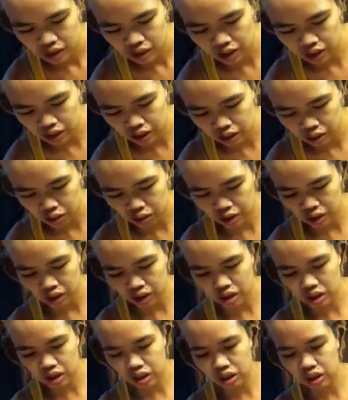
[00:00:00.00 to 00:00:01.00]
No,
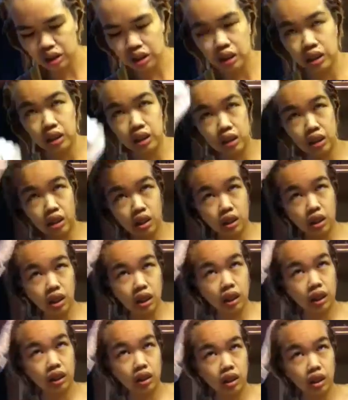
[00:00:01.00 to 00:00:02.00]
not the heat,
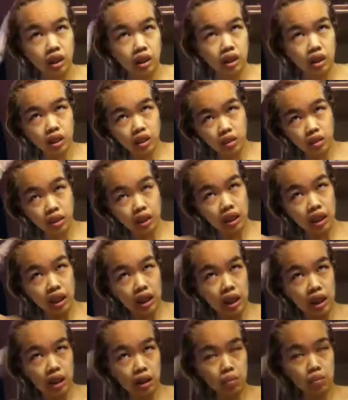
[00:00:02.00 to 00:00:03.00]
like not only the
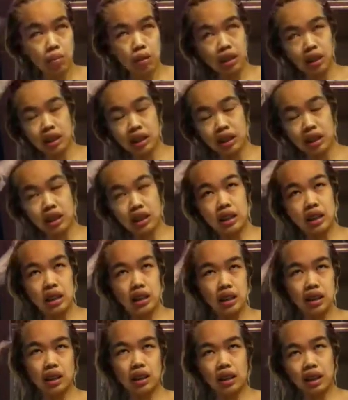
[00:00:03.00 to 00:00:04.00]
hair, but the
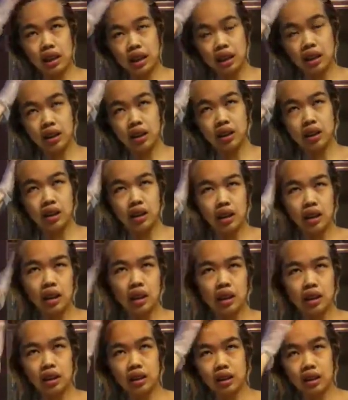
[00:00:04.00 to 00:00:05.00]
heat of the head.
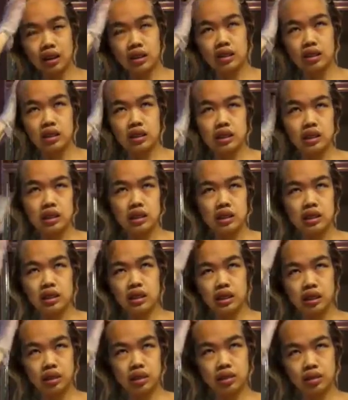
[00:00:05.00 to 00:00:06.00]
And because,
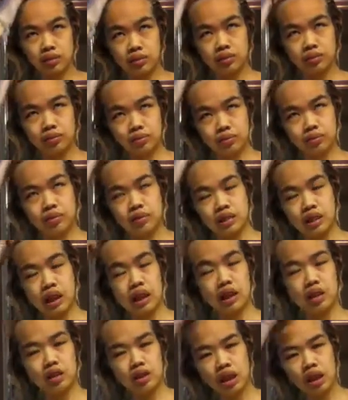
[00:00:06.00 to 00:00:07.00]
you know,
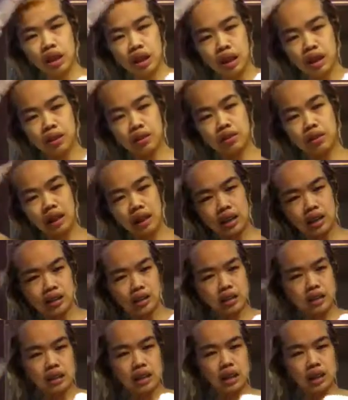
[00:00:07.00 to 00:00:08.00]
I know the hair dye
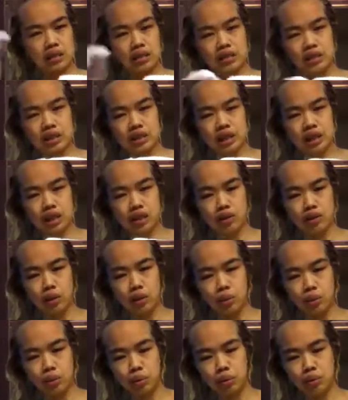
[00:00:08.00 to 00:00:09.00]
itself is kind of
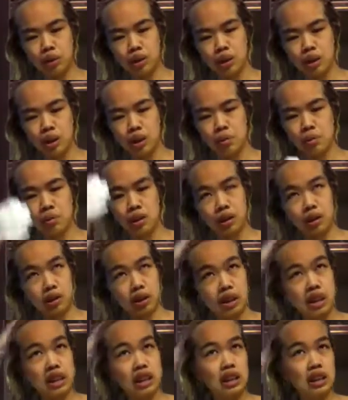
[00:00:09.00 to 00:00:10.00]
cold, but your
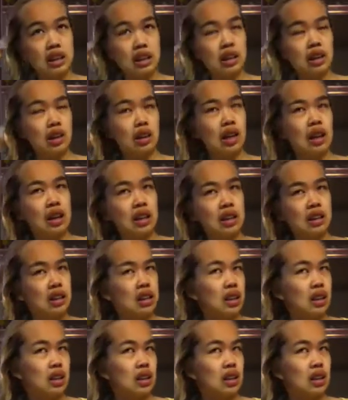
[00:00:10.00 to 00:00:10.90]
head